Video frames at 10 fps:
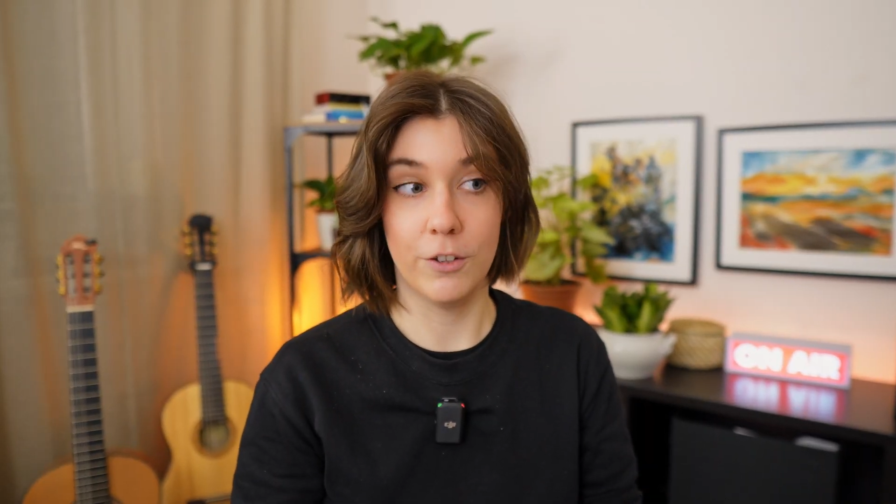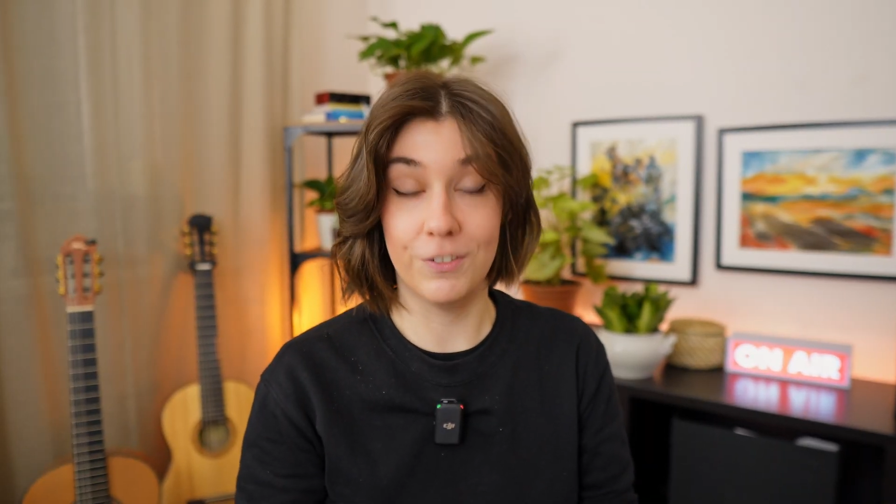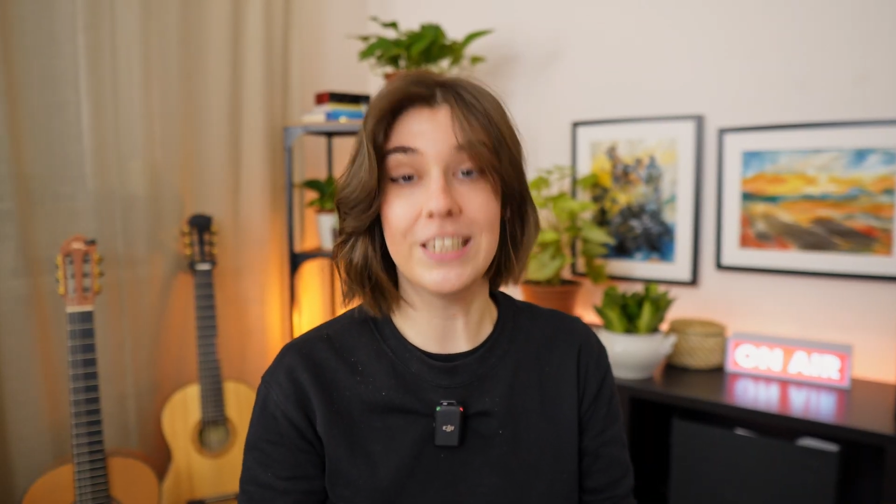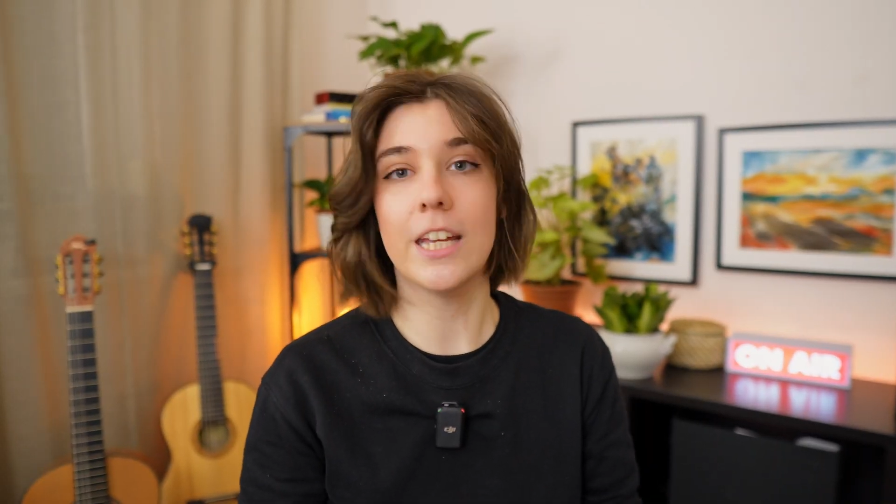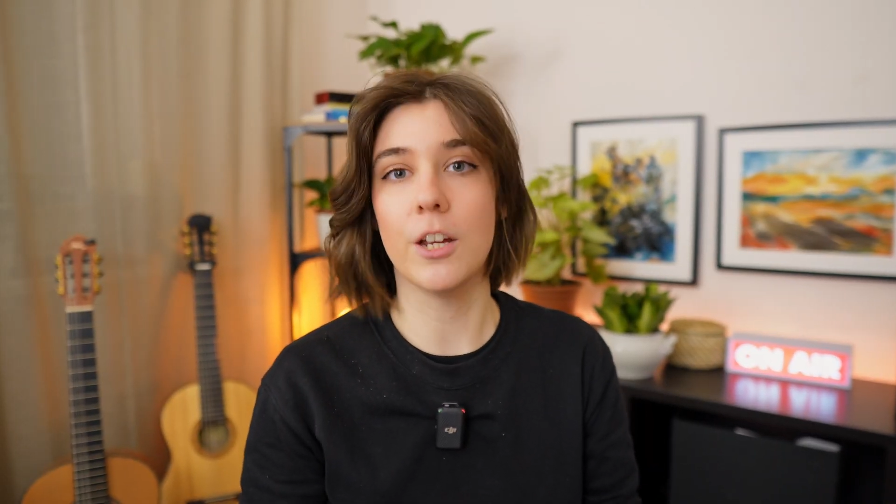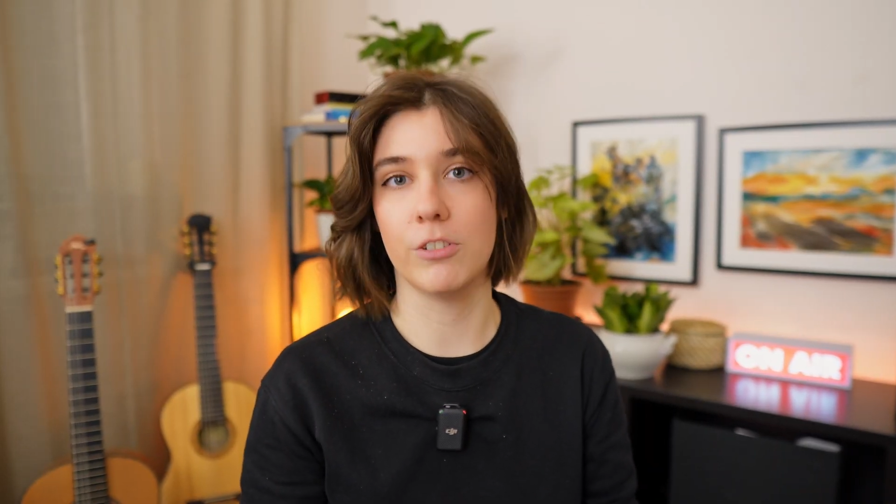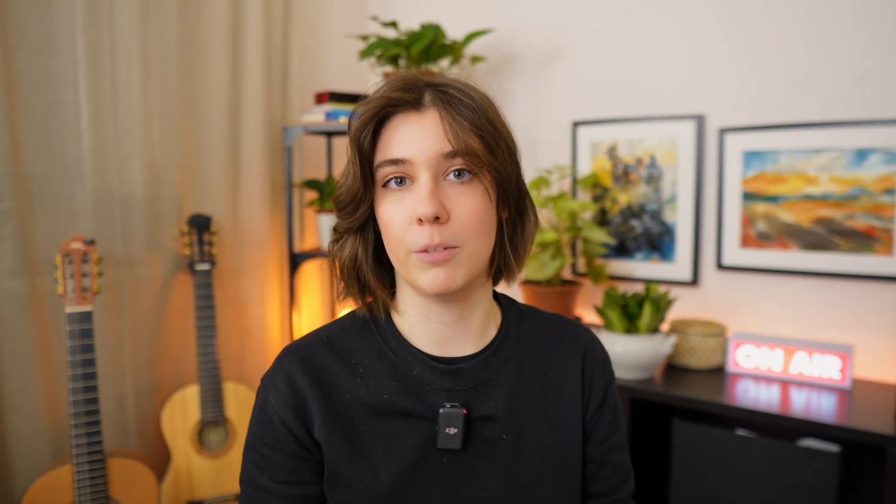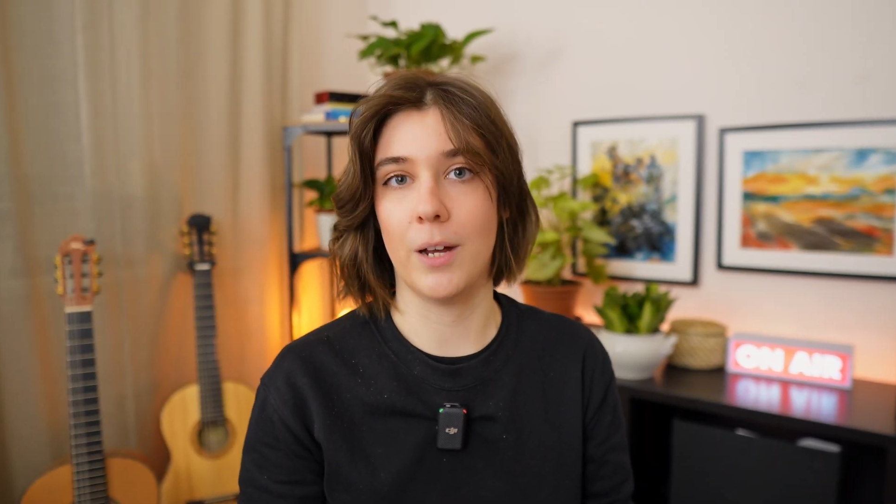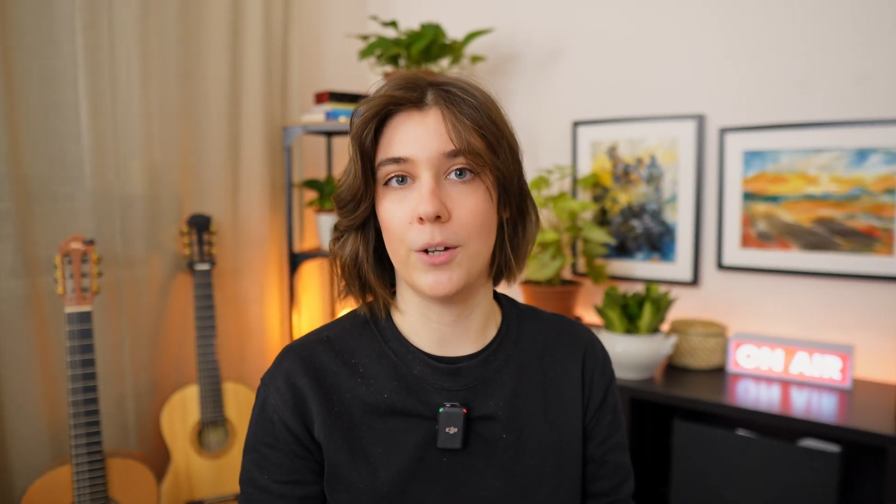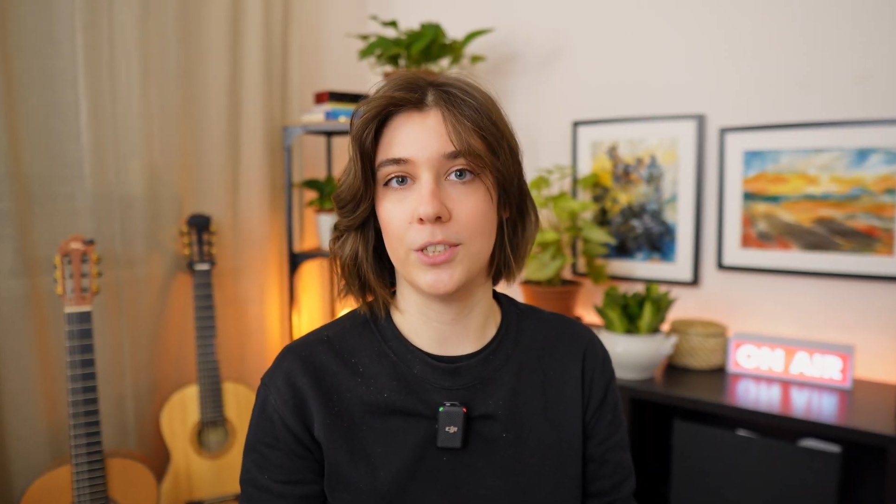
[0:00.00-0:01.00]
videos
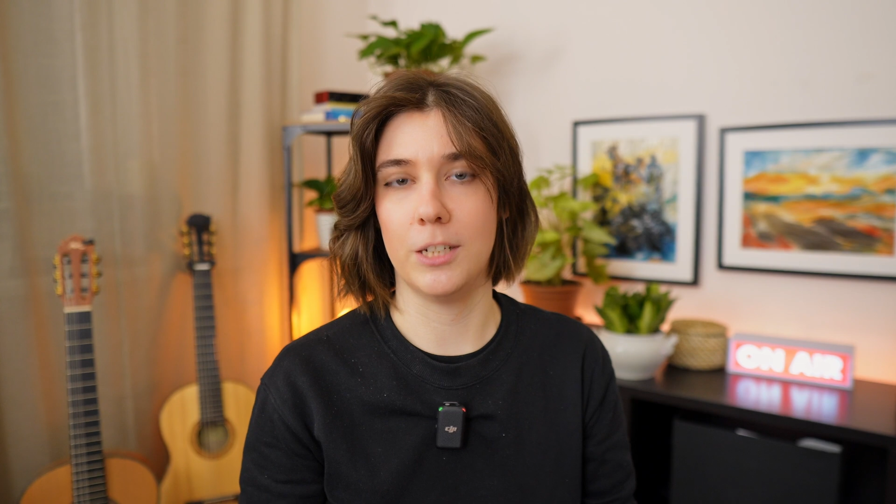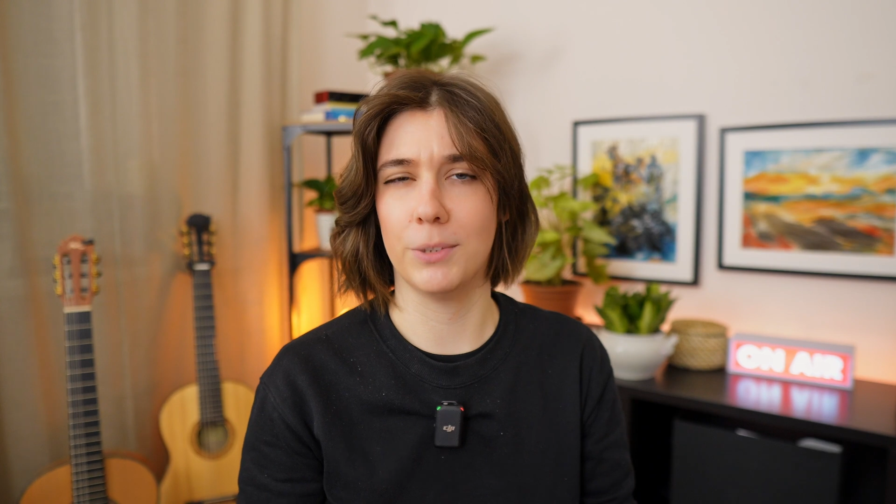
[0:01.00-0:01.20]
about it,